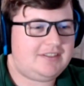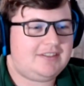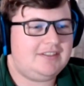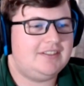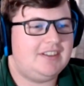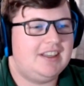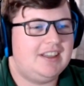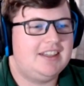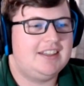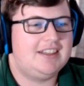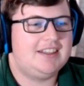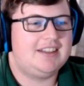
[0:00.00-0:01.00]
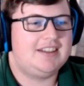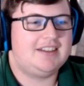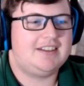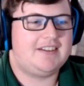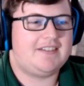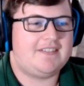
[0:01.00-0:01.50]

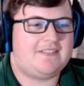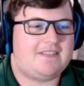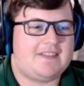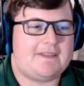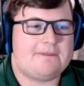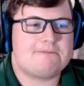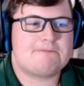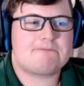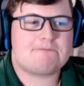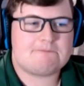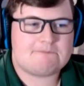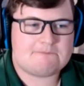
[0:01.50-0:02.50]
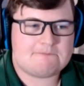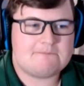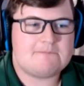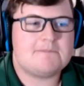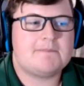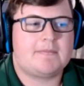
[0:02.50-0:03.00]

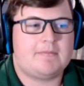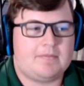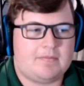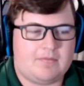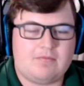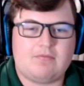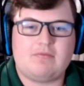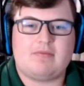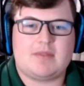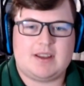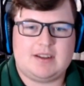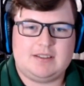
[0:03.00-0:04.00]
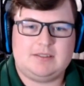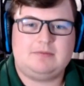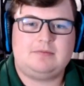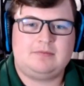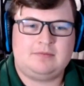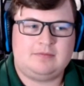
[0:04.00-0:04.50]

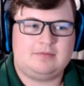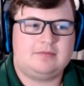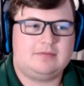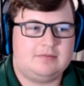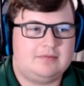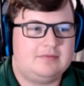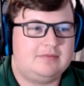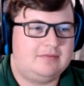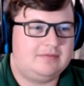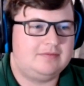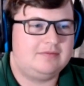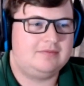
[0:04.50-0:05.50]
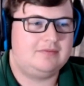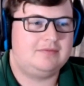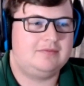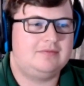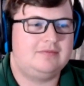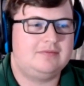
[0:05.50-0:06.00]

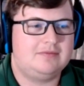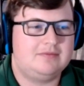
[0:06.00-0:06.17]
No words are spoken by the person on screen.